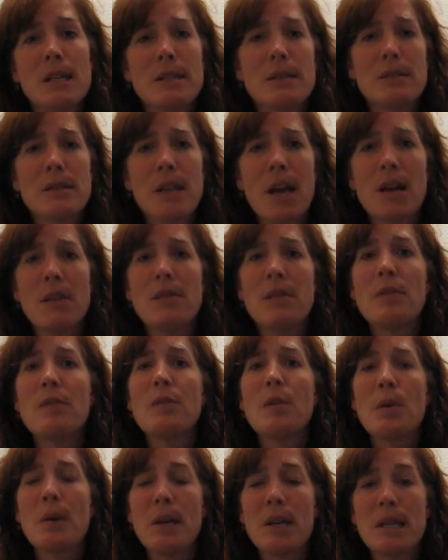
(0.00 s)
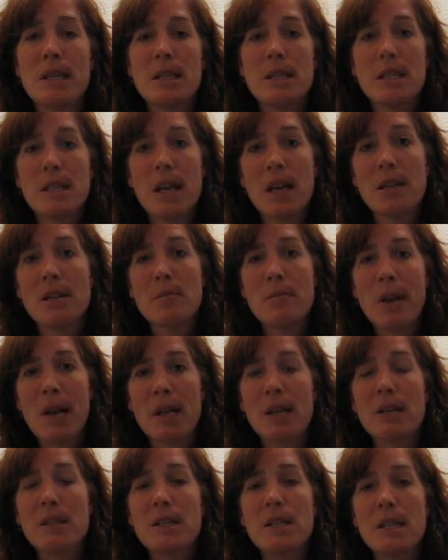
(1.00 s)
So it's kind of a voyage down the
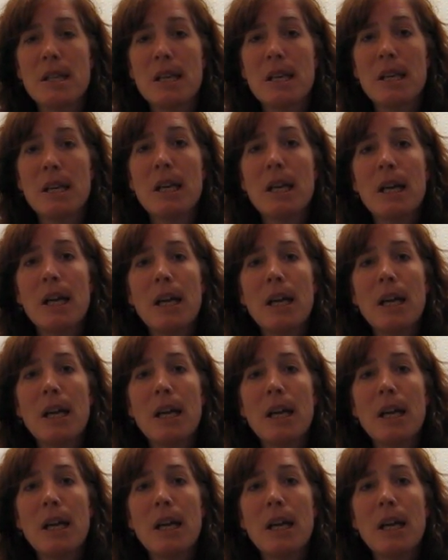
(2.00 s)
balance sheet.